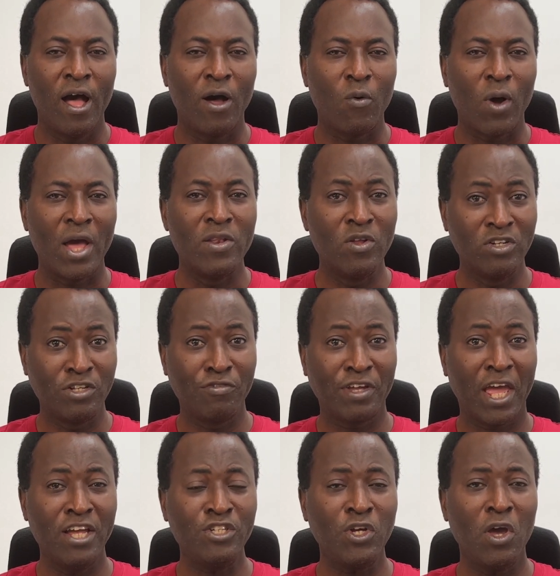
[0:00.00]
Well,
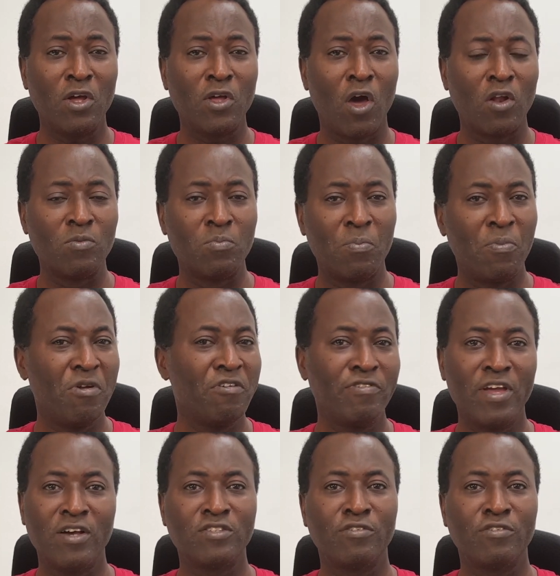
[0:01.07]
notification on previous